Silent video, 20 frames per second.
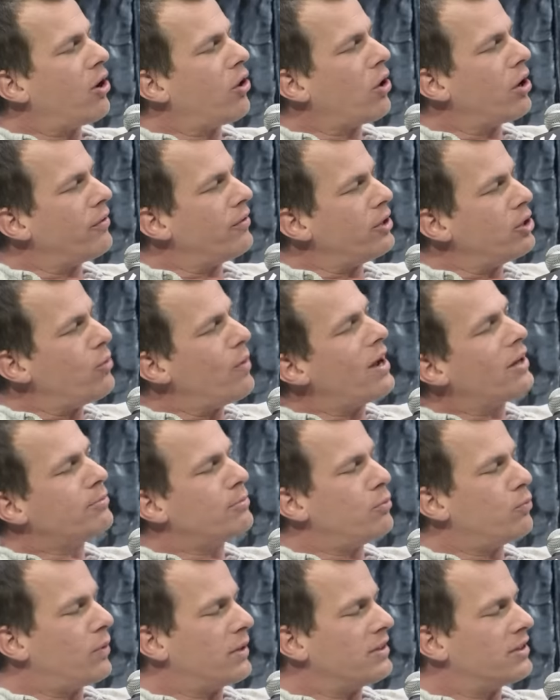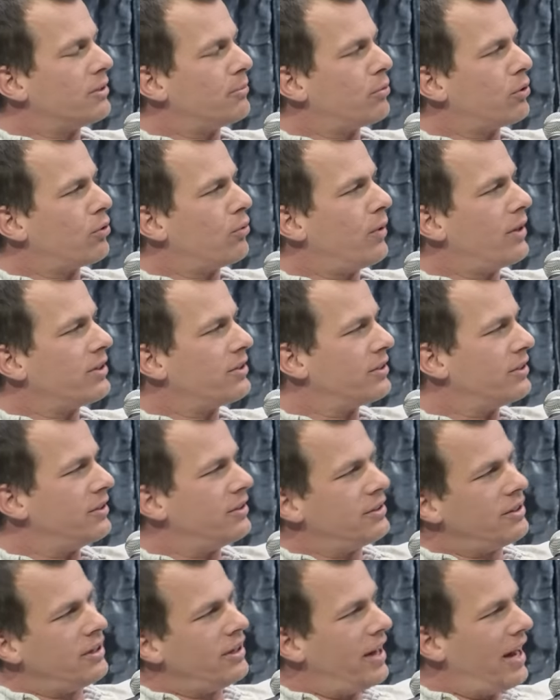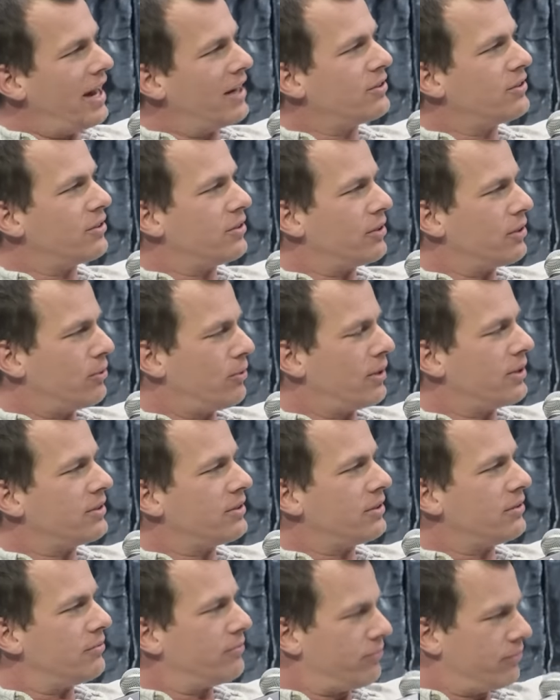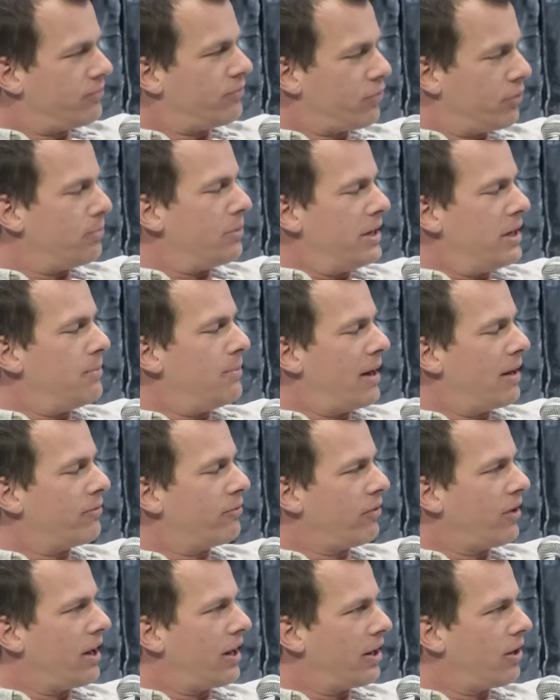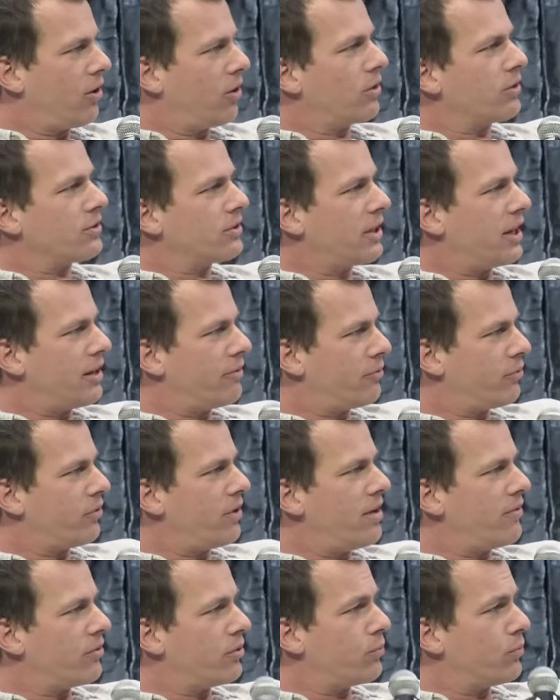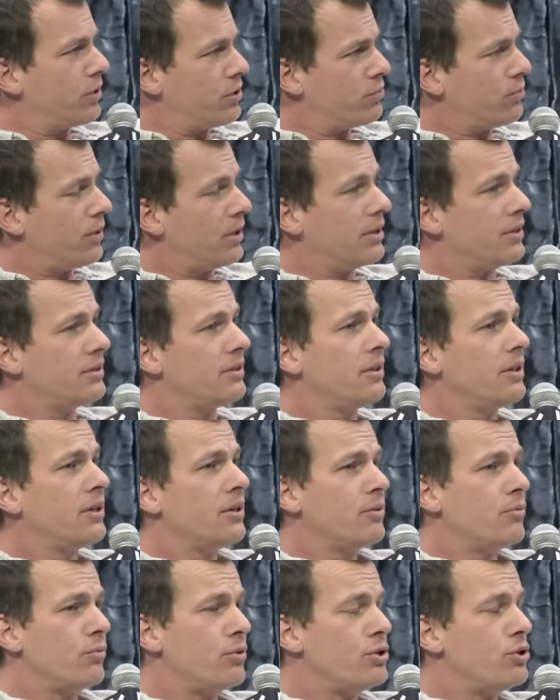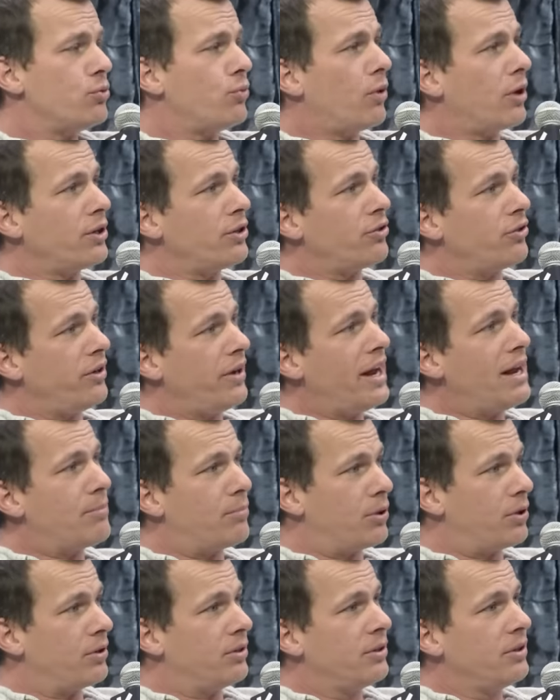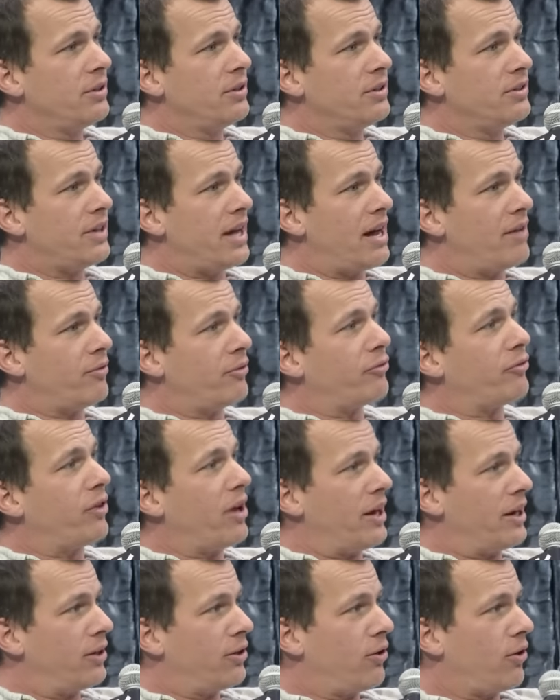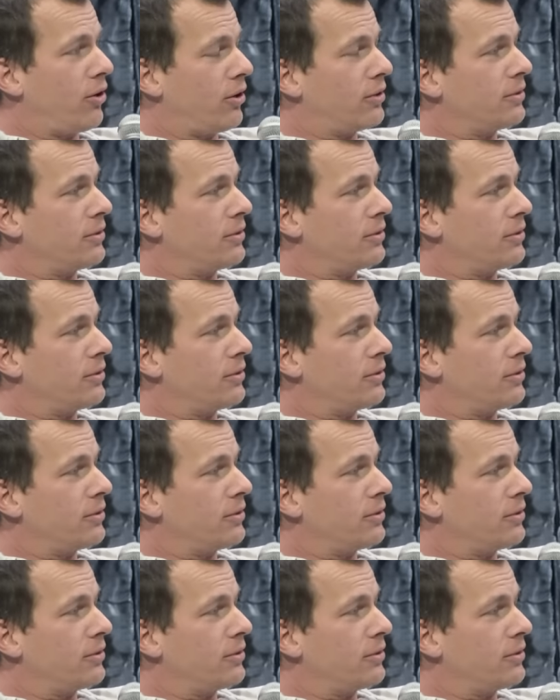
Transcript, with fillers: car, and then you asked me one simple question that answered the question for me about flying cars kind of forever, which was, would you want your neighbor to have a flying car?